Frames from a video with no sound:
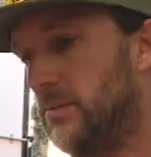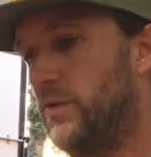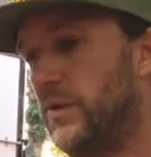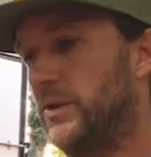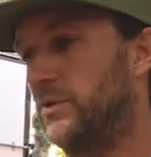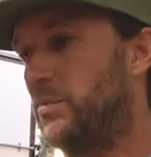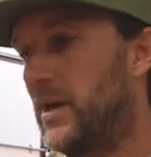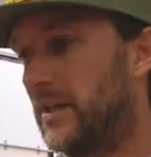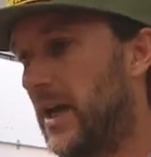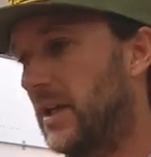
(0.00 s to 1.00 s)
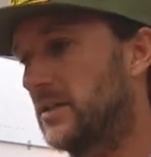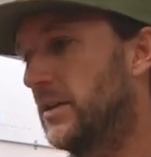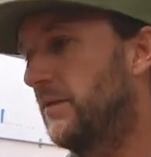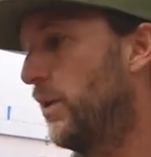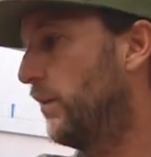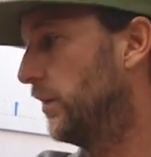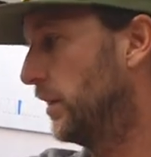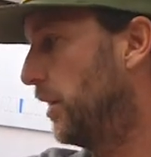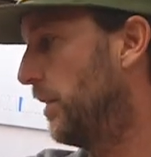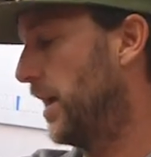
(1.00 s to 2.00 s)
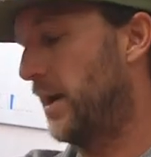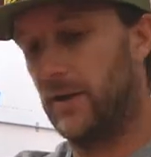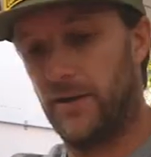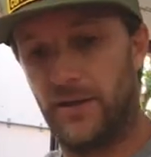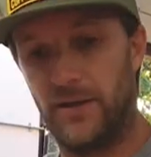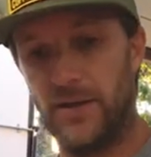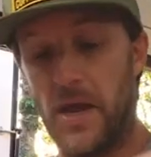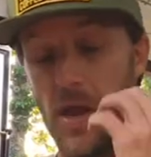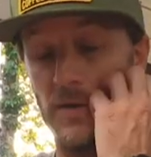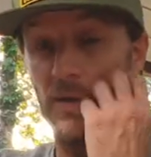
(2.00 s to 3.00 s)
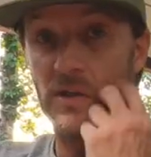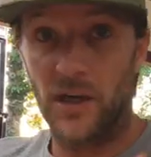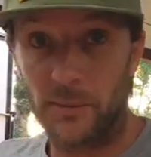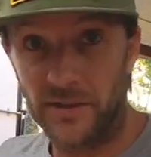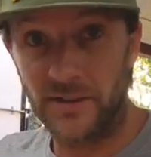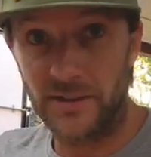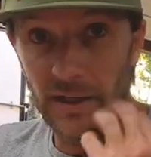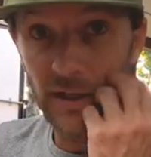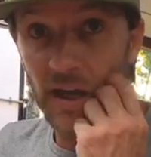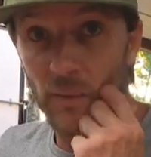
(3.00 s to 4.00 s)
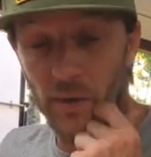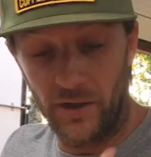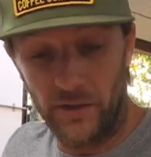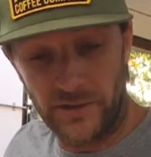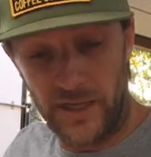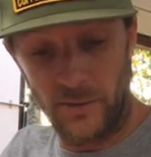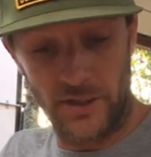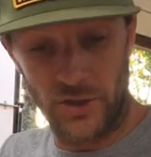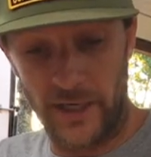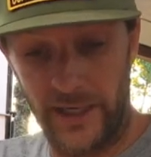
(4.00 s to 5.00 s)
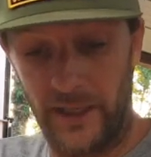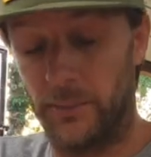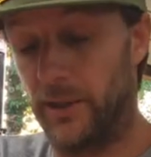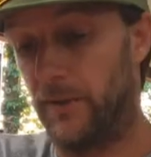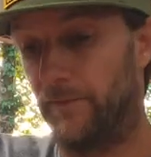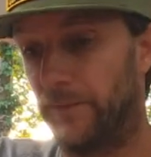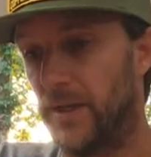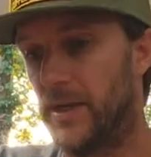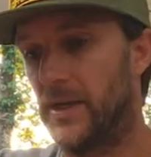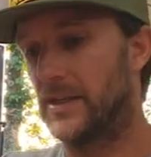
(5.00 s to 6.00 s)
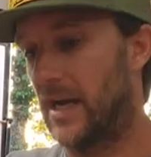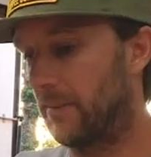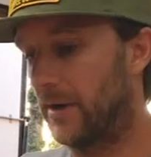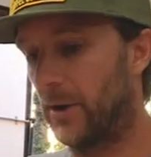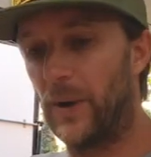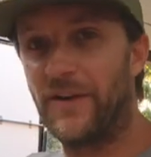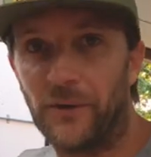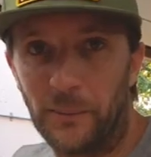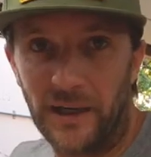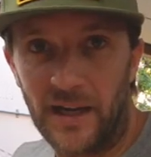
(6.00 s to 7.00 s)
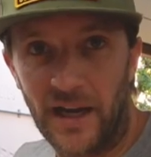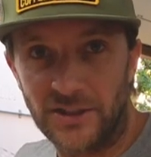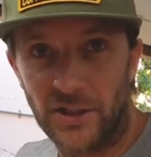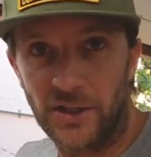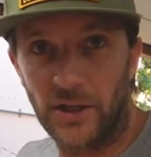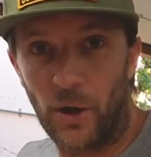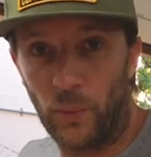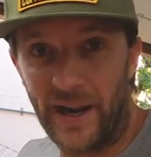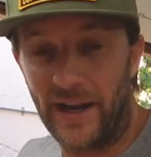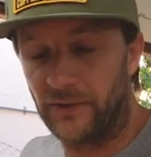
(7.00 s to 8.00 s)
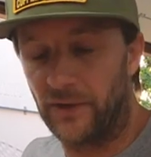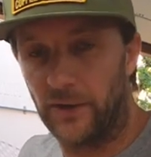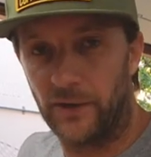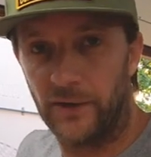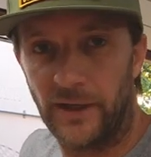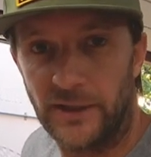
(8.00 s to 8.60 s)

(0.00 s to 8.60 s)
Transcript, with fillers: Move all this podcast stuff over a little bit. We're gonna talk about this while Tay was at training, but time got away from me. I started a rant on